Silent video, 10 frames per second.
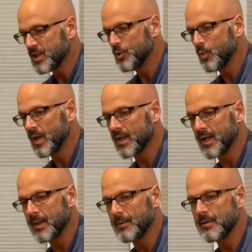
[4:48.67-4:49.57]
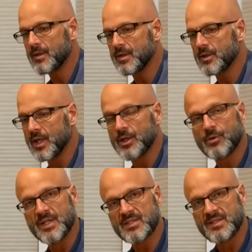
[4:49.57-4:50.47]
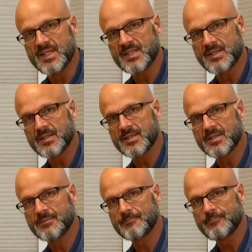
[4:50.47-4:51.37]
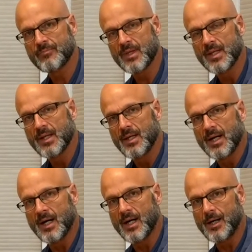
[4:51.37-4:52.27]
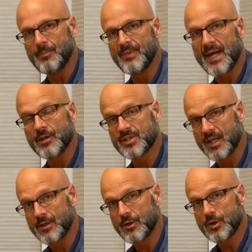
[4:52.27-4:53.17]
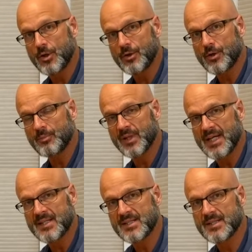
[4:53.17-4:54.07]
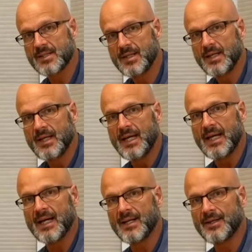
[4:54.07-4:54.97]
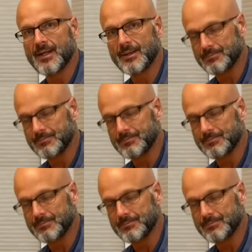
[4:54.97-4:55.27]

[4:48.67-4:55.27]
you want to increase the distance that you're telling her to go to her place, and